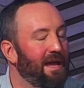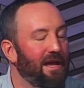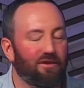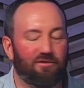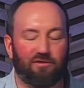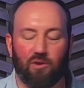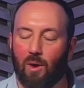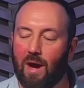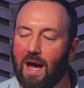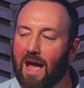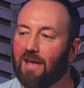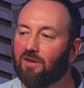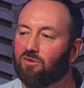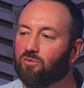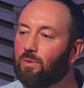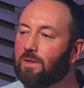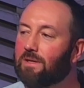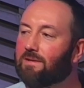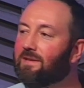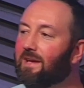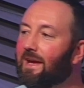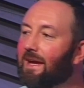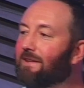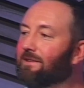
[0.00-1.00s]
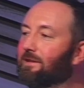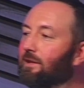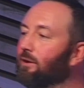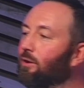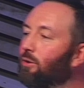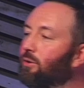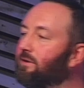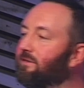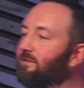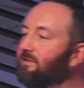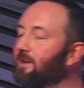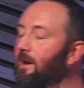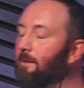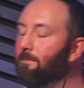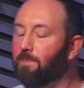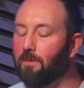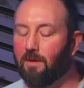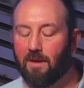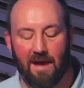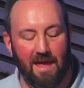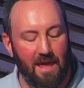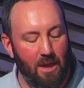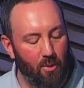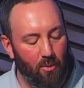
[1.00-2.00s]
And so as we take the Lord's
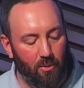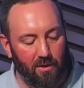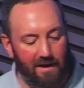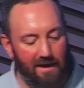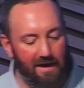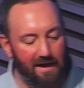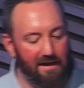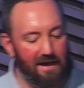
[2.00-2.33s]
Supper, what